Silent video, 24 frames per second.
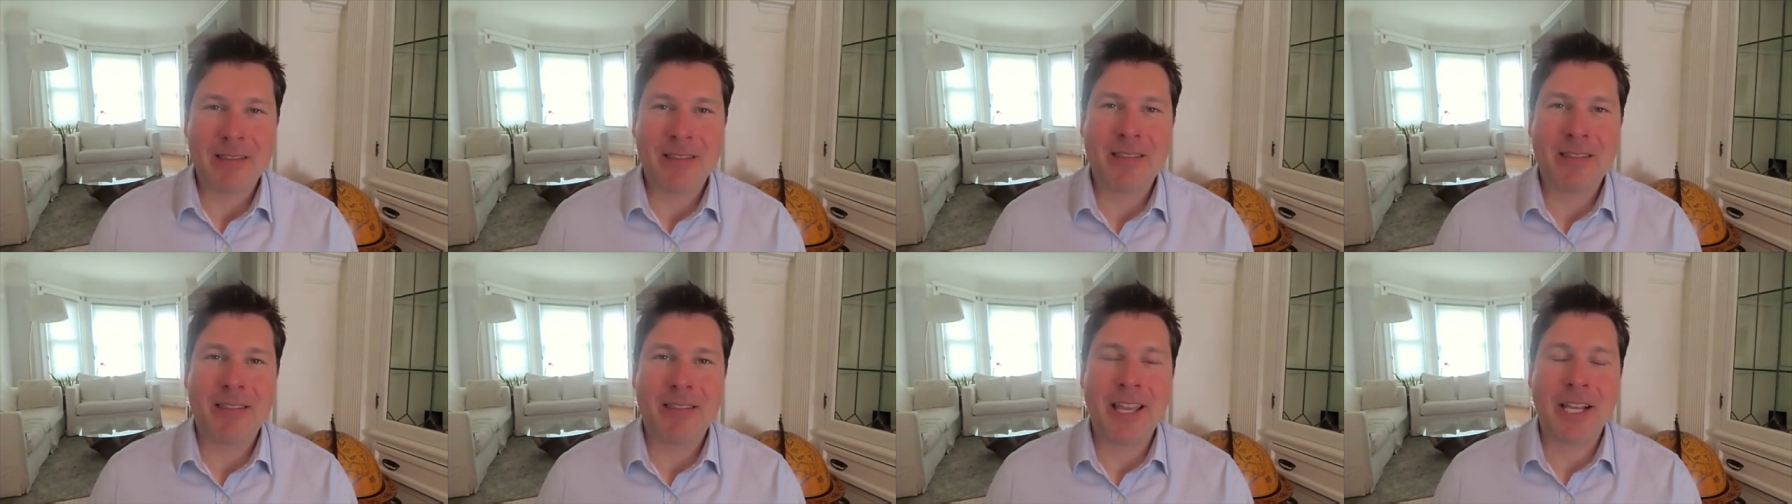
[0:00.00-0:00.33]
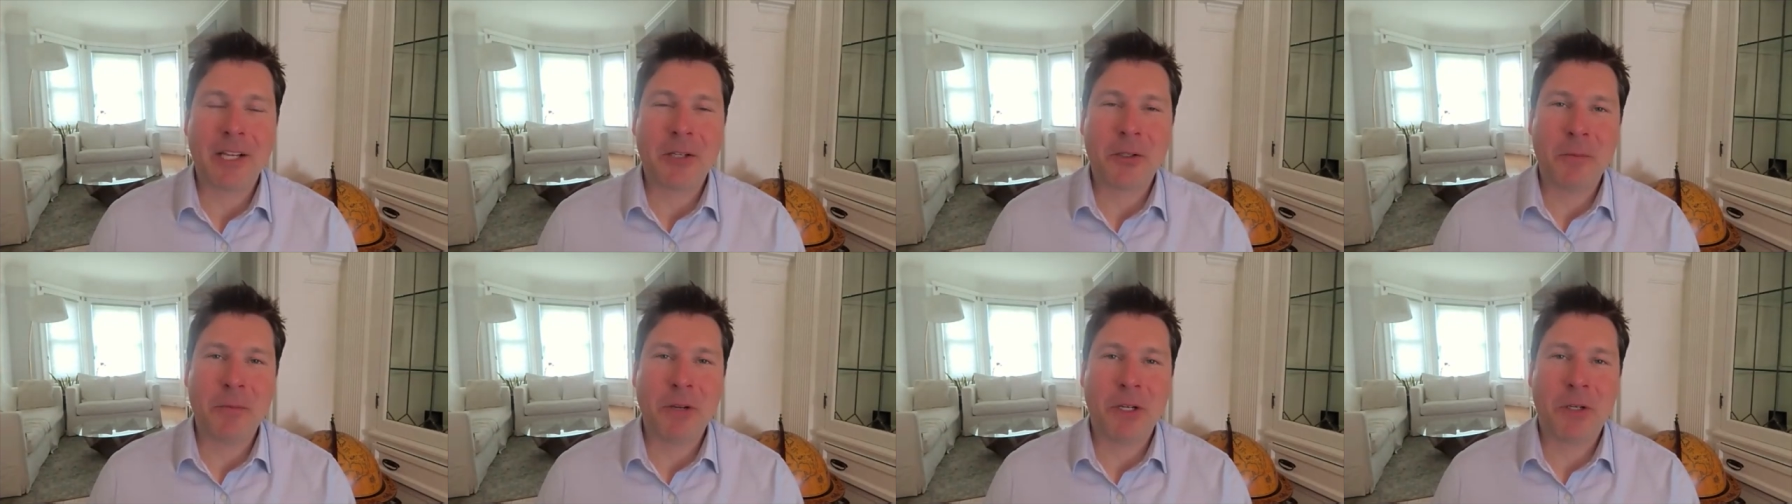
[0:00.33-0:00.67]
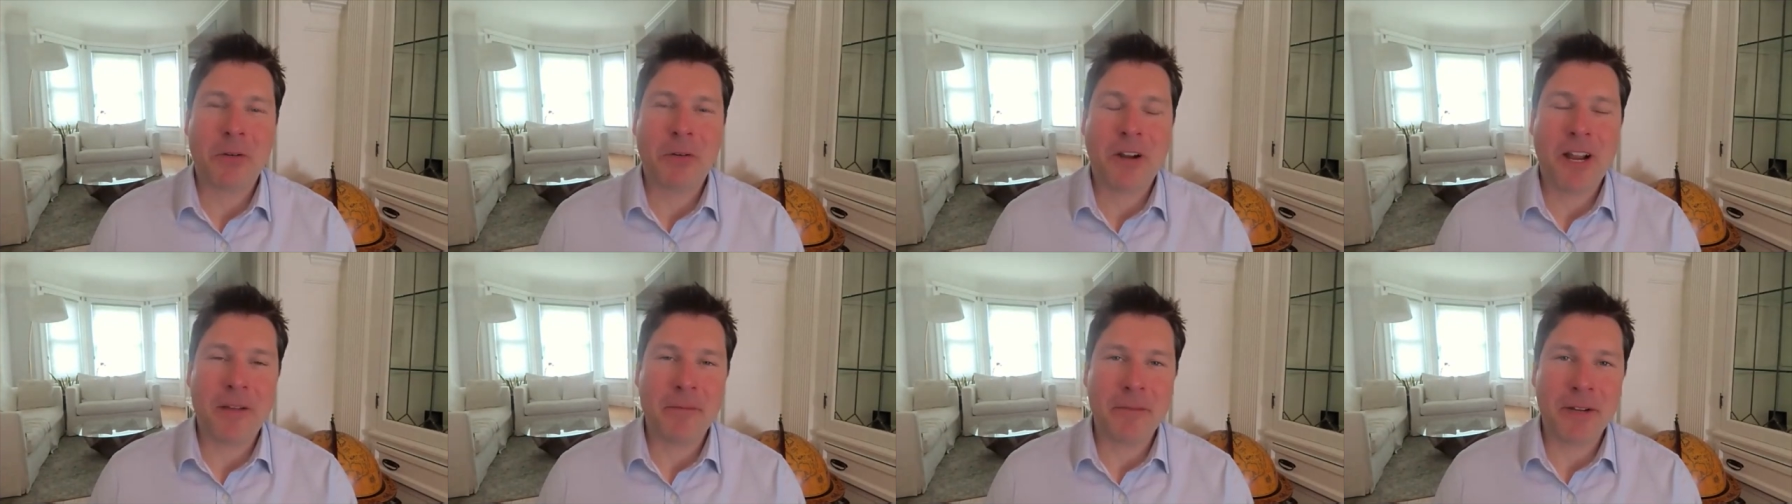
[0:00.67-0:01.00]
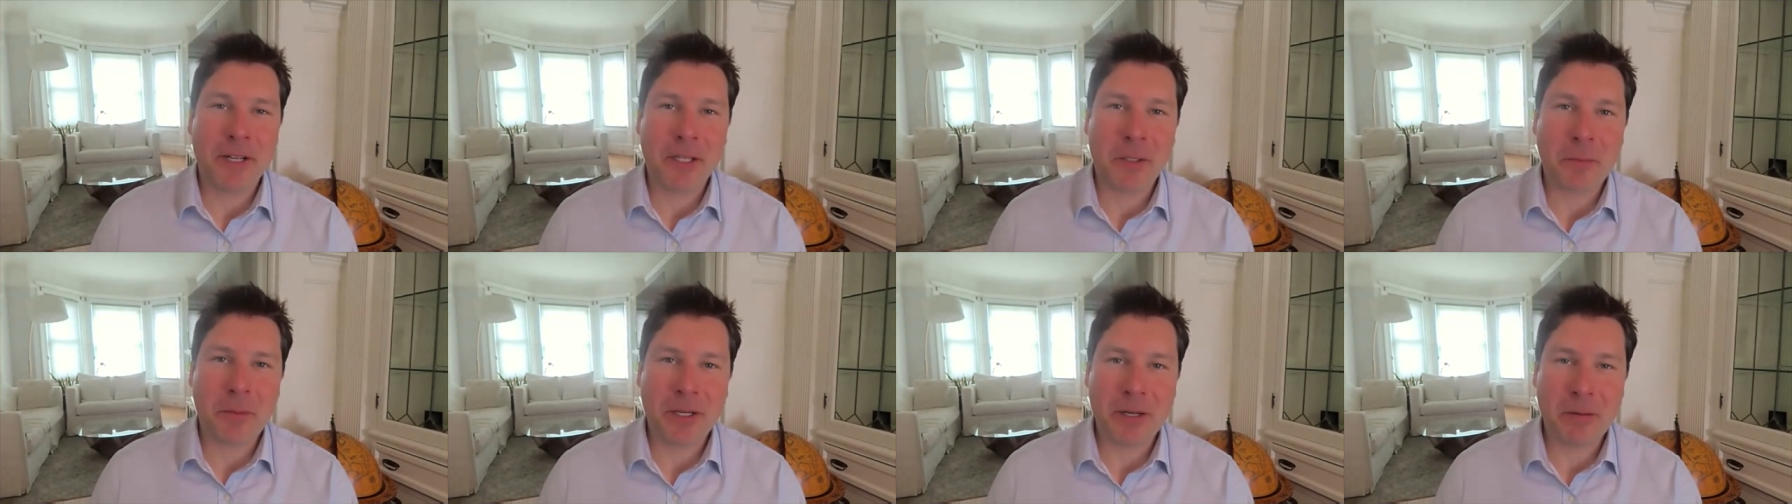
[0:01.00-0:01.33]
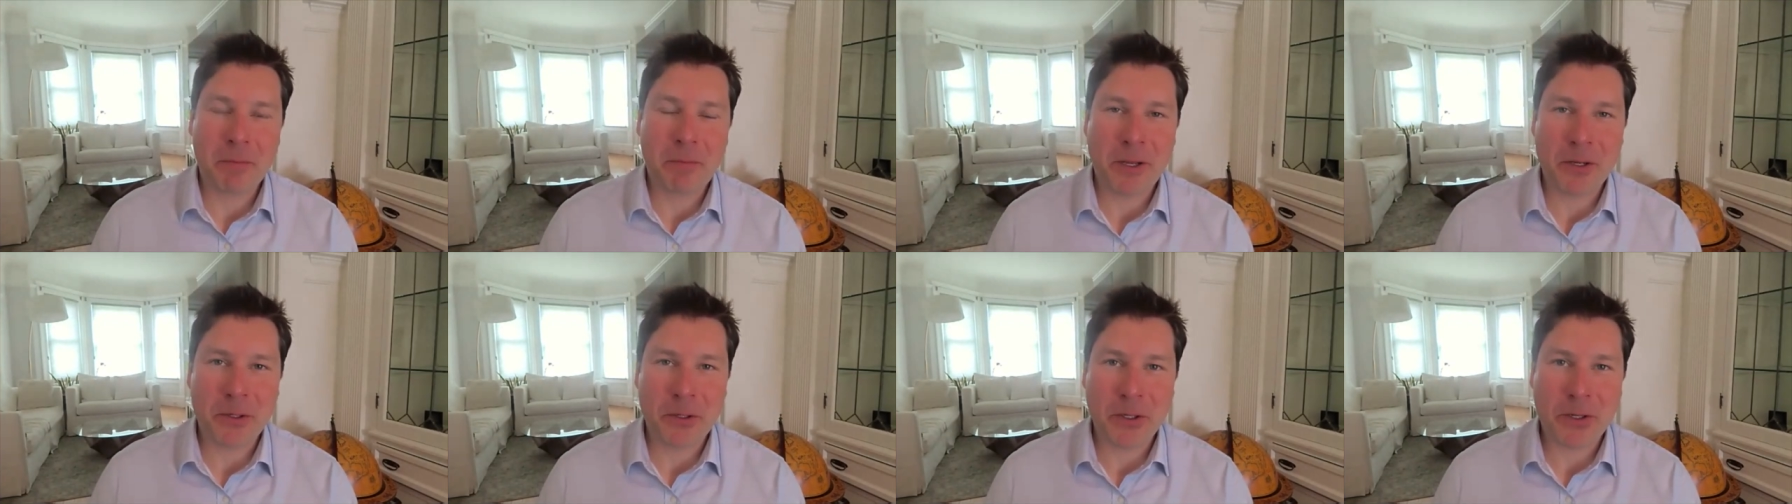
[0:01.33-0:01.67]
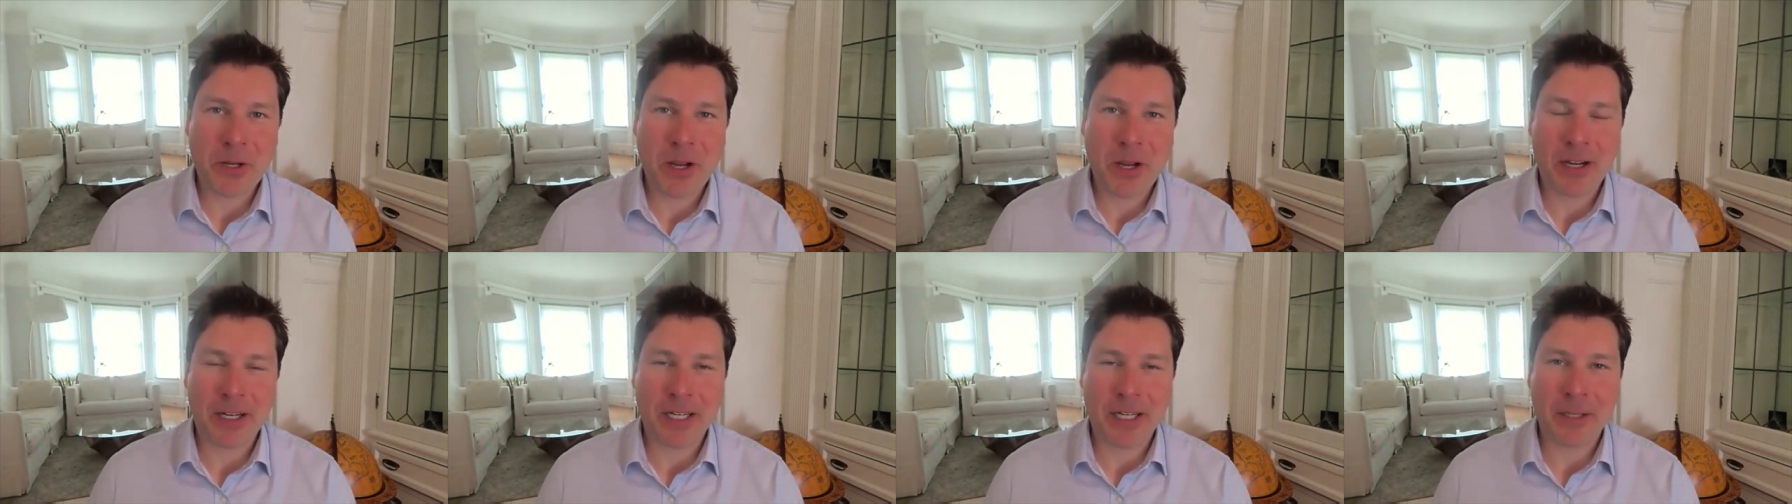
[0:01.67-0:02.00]
Thanks so much for having me. It's been a pleasure
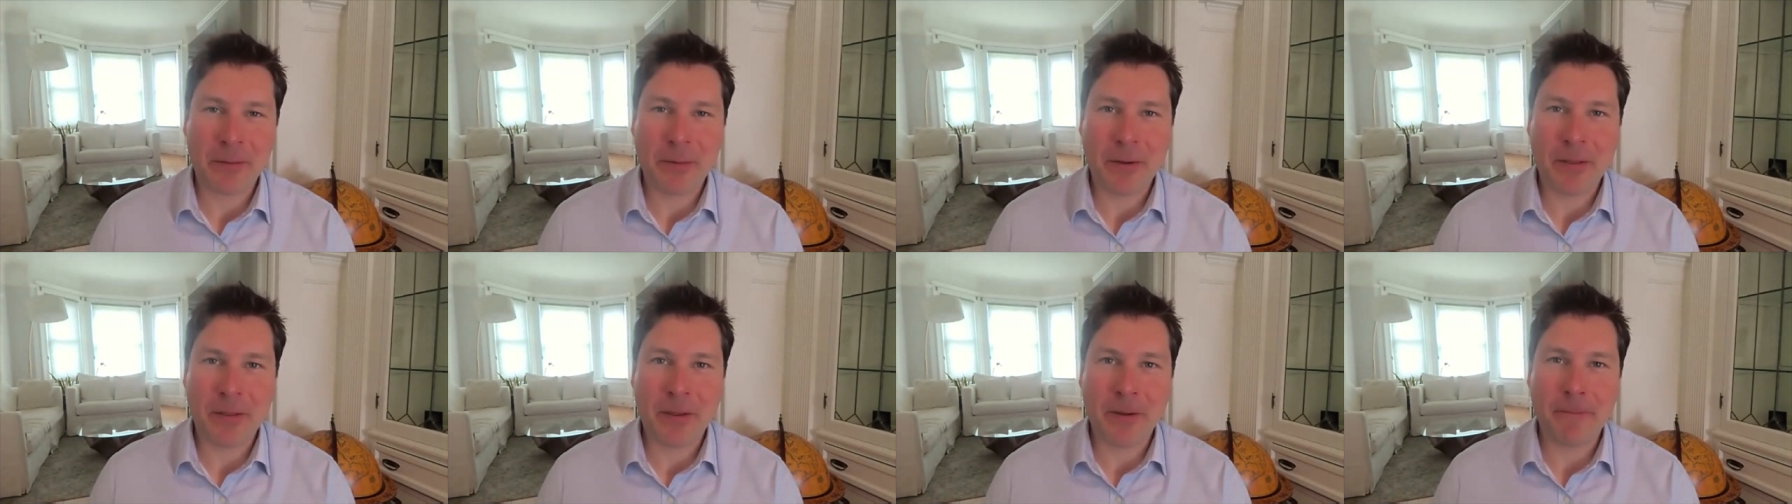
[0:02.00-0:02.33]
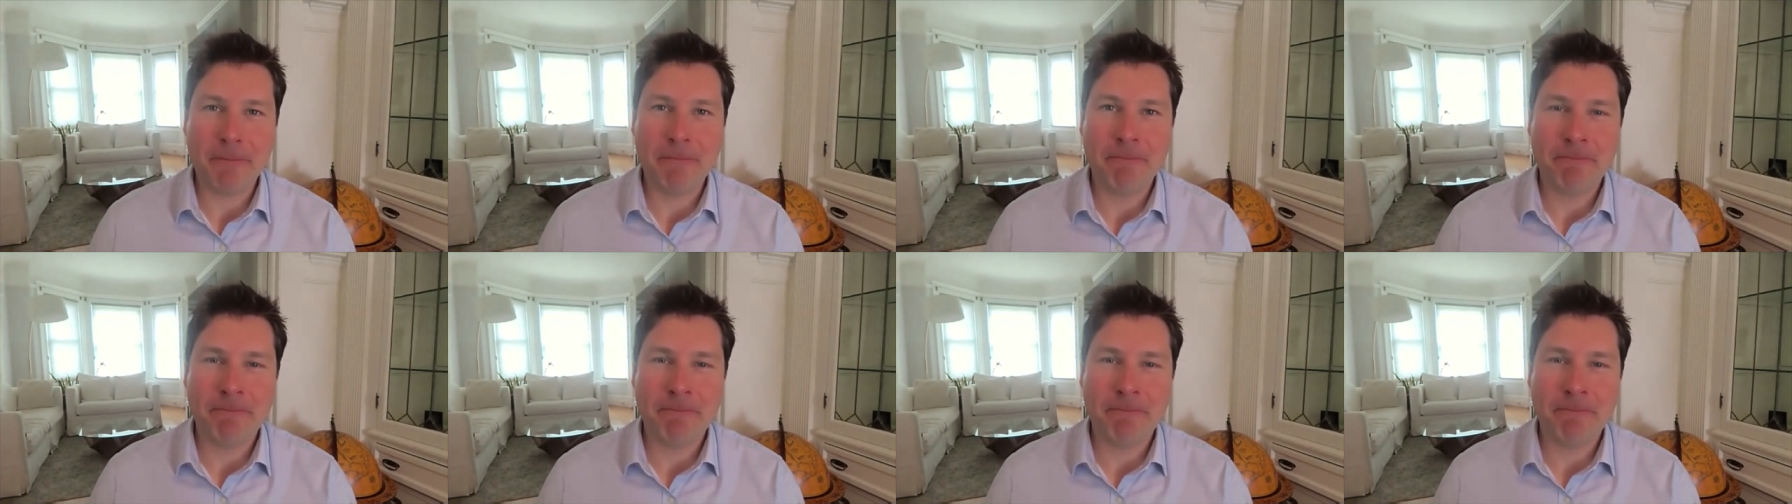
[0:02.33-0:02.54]
talking with you.